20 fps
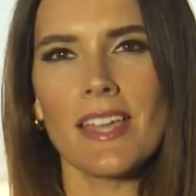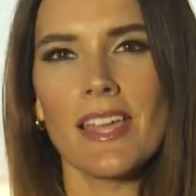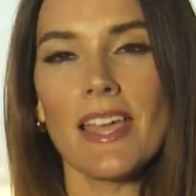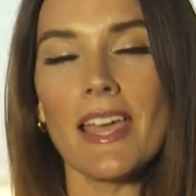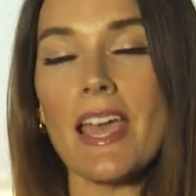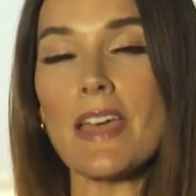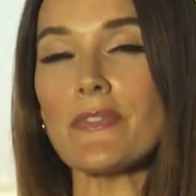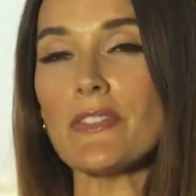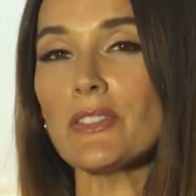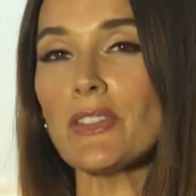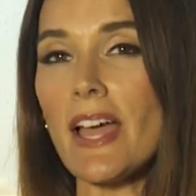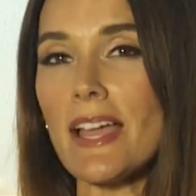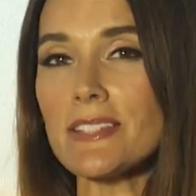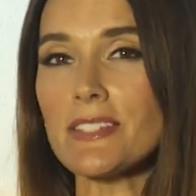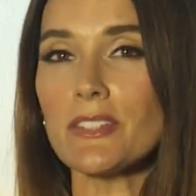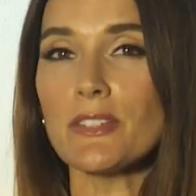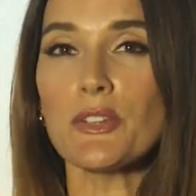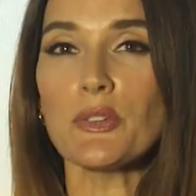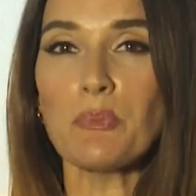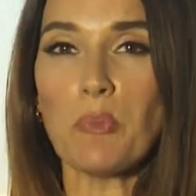If you'd like
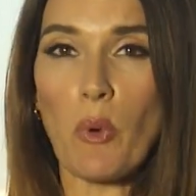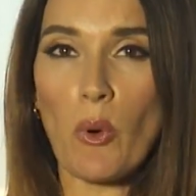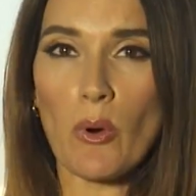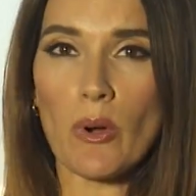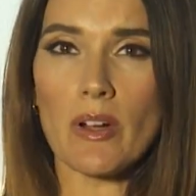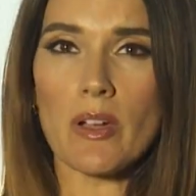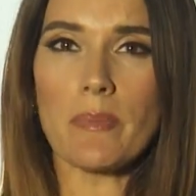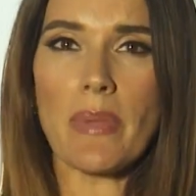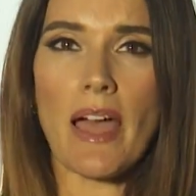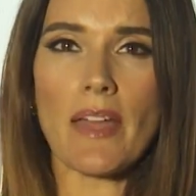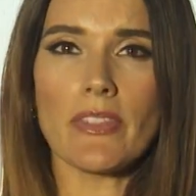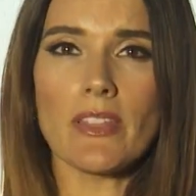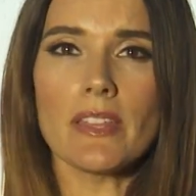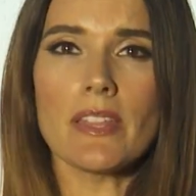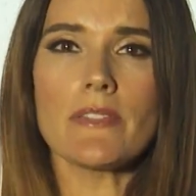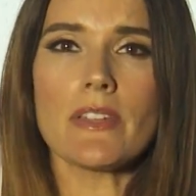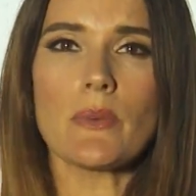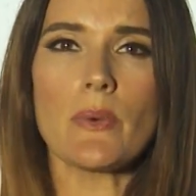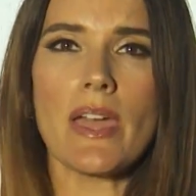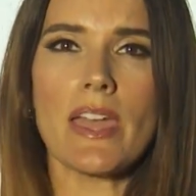to learn more about the
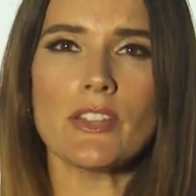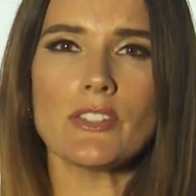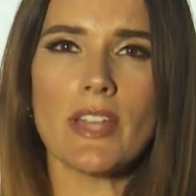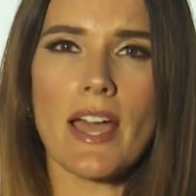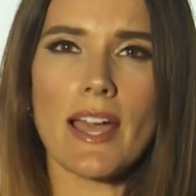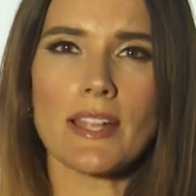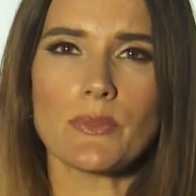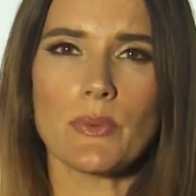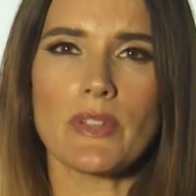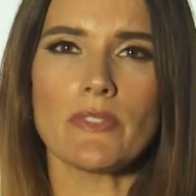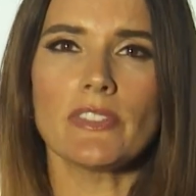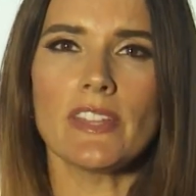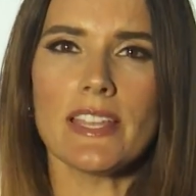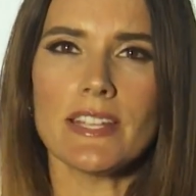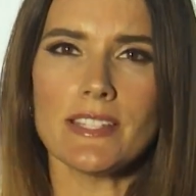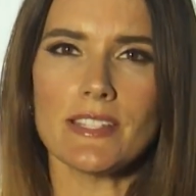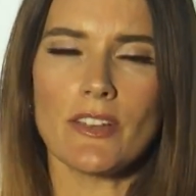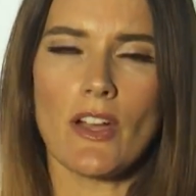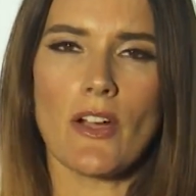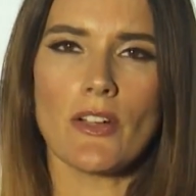Living Wage Act, we've
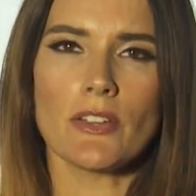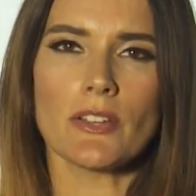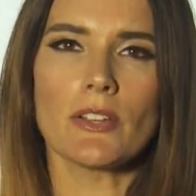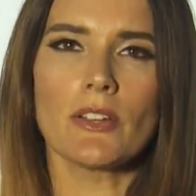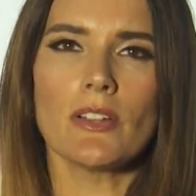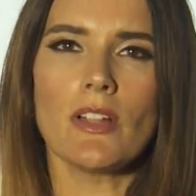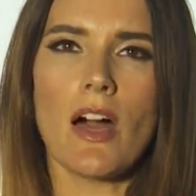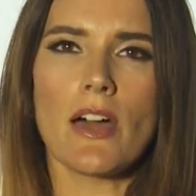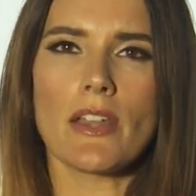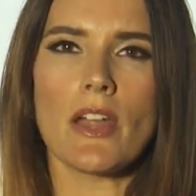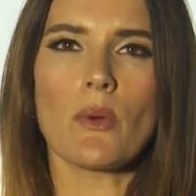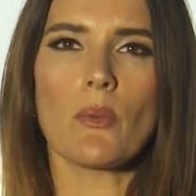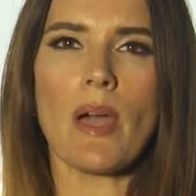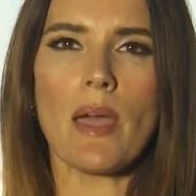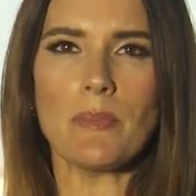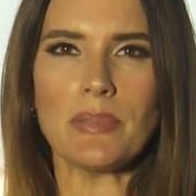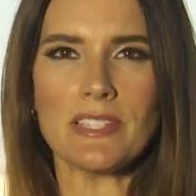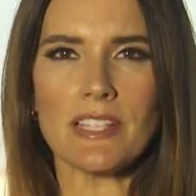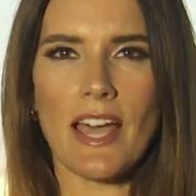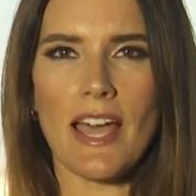linked an article on our
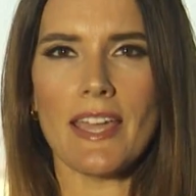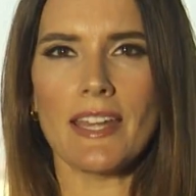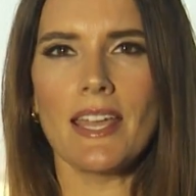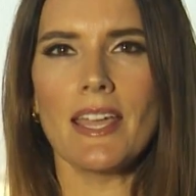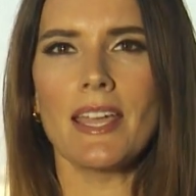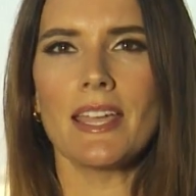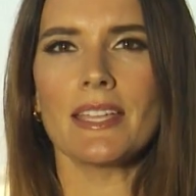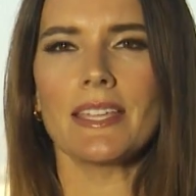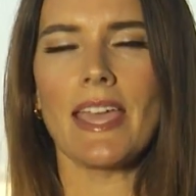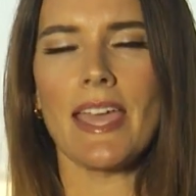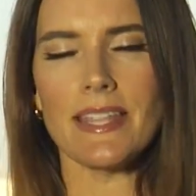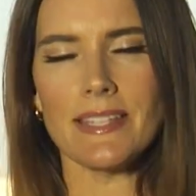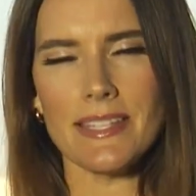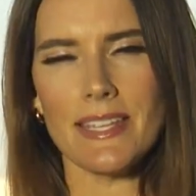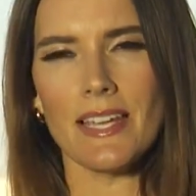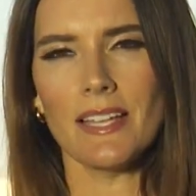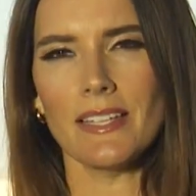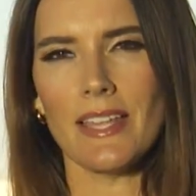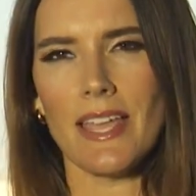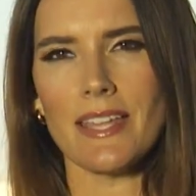website,
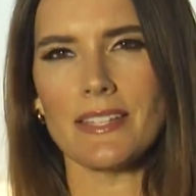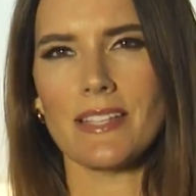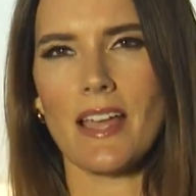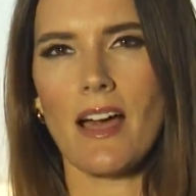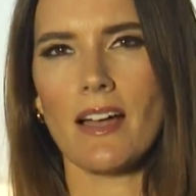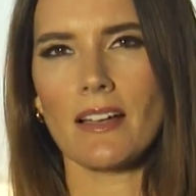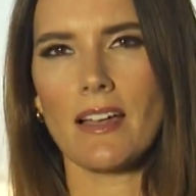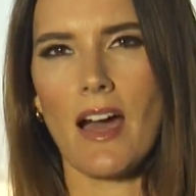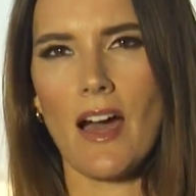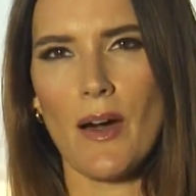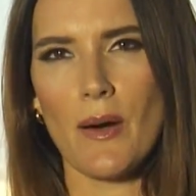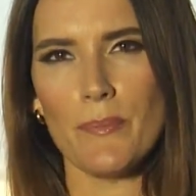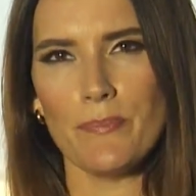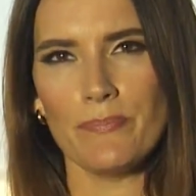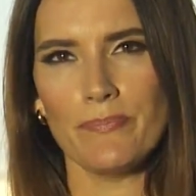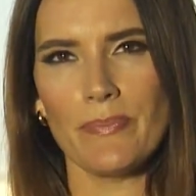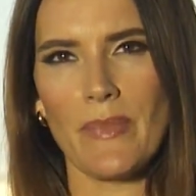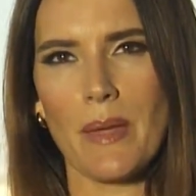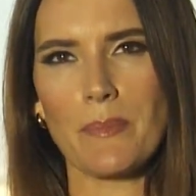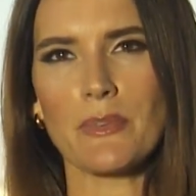ktla.com.
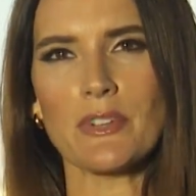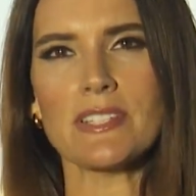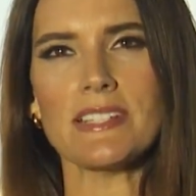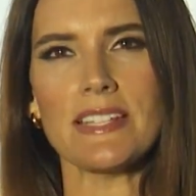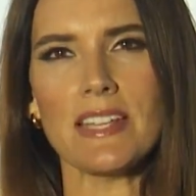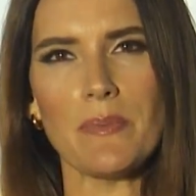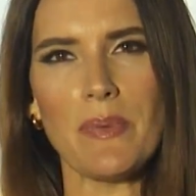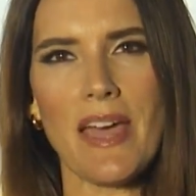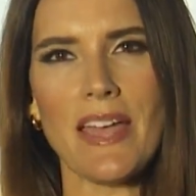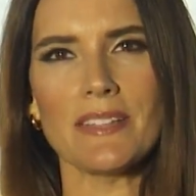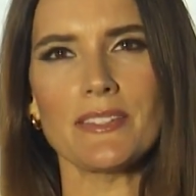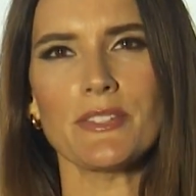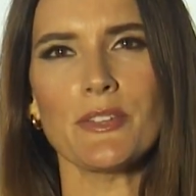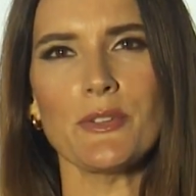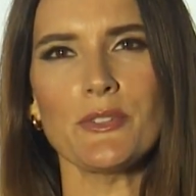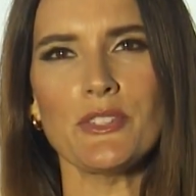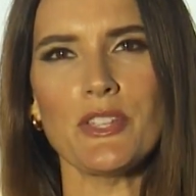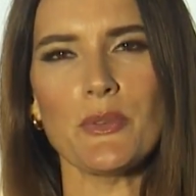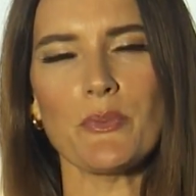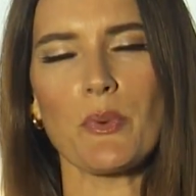I'm Christina
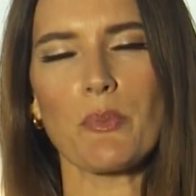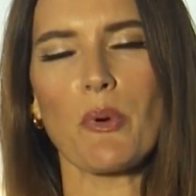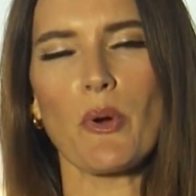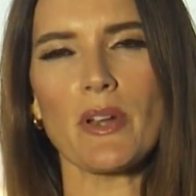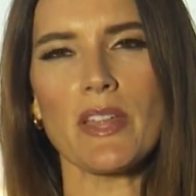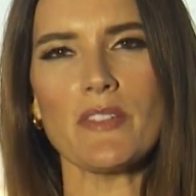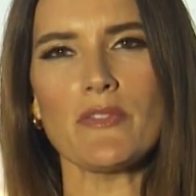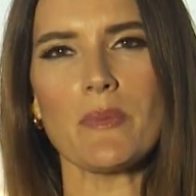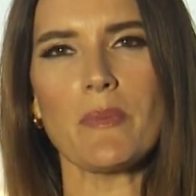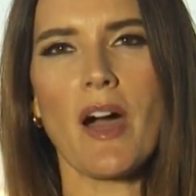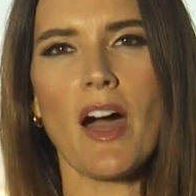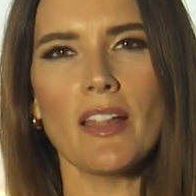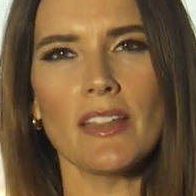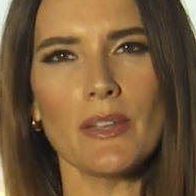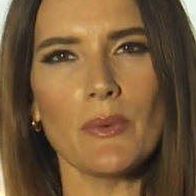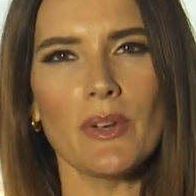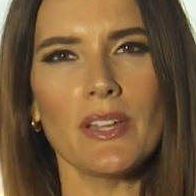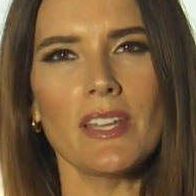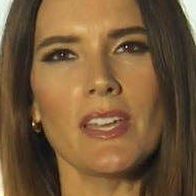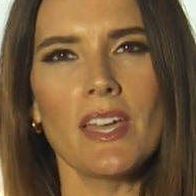Pascucci reporting from
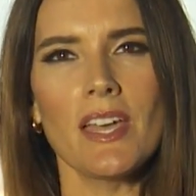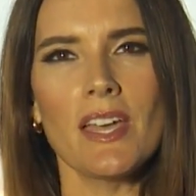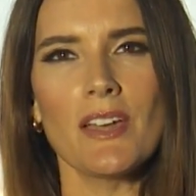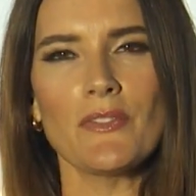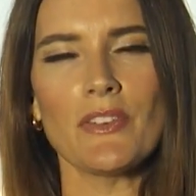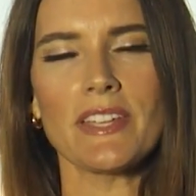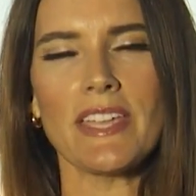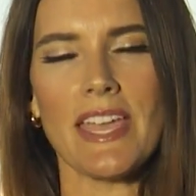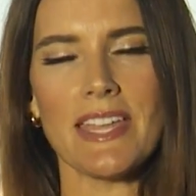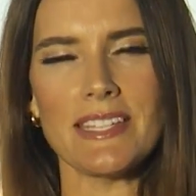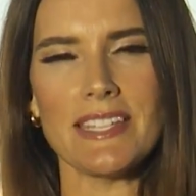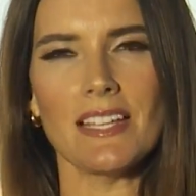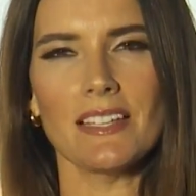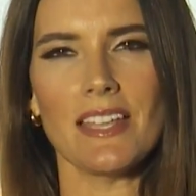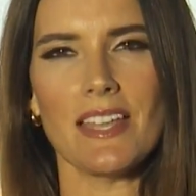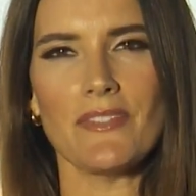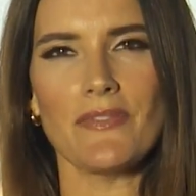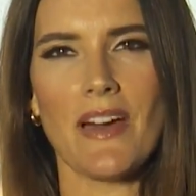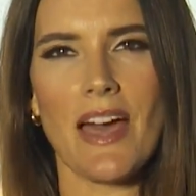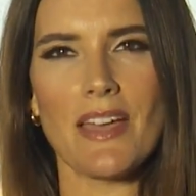Hollywood for
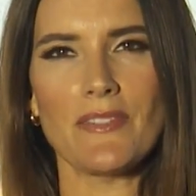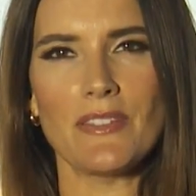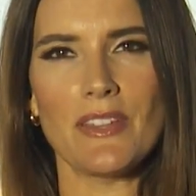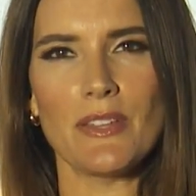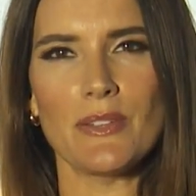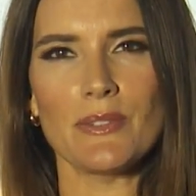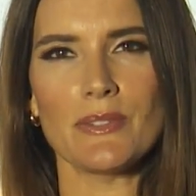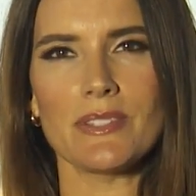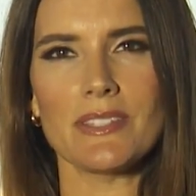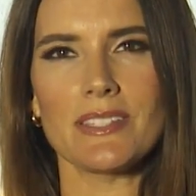KTLA 5 News.